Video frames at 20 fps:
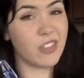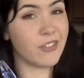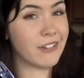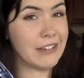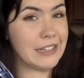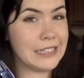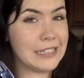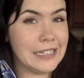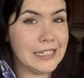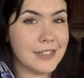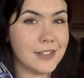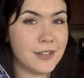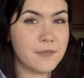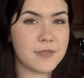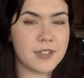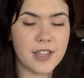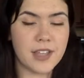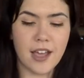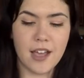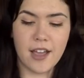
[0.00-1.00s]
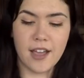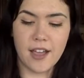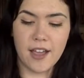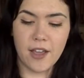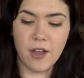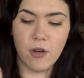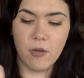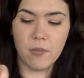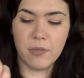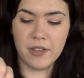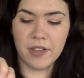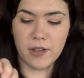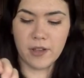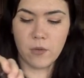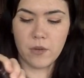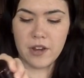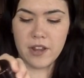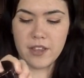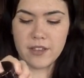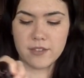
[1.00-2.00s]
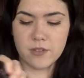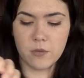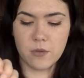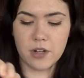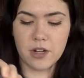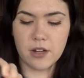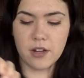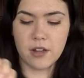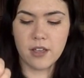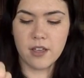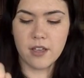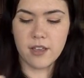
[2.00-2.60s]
3 times. I hope liquidy is a word.